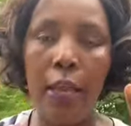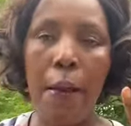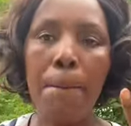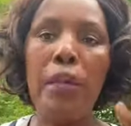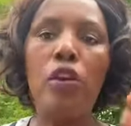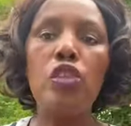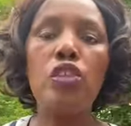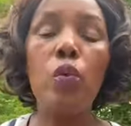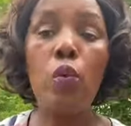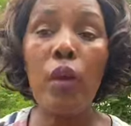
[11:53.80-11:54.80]
because
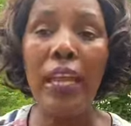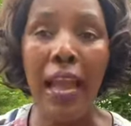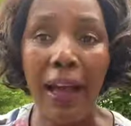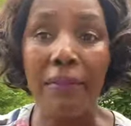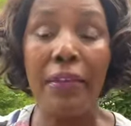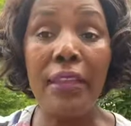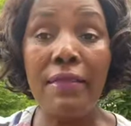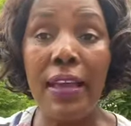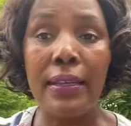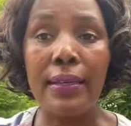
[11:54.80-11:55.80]
we have
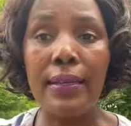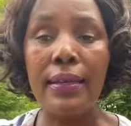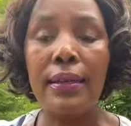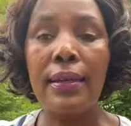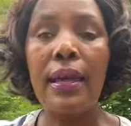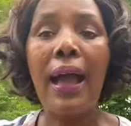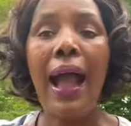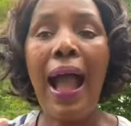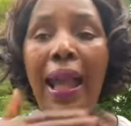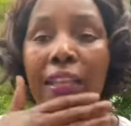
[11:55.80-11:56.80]
even
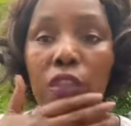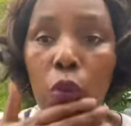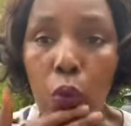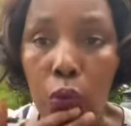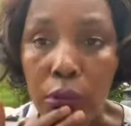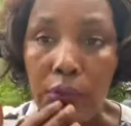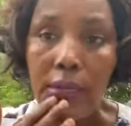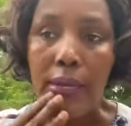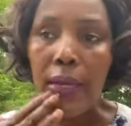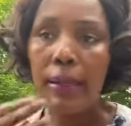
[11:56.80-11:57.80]
high schools
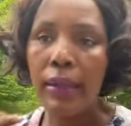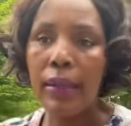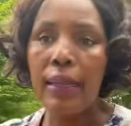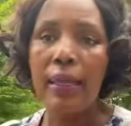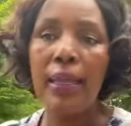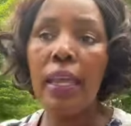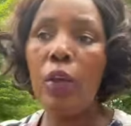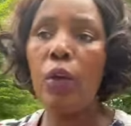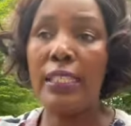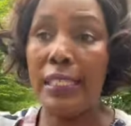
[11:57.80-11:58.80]

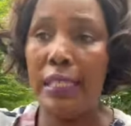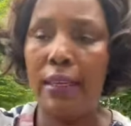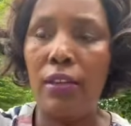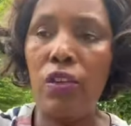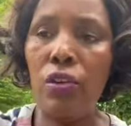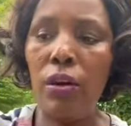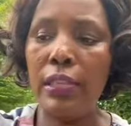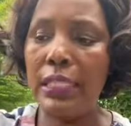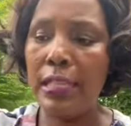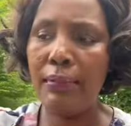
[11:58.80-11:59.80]
equity you know
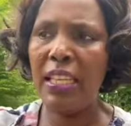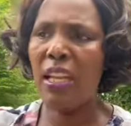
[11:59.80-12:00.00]
there's something they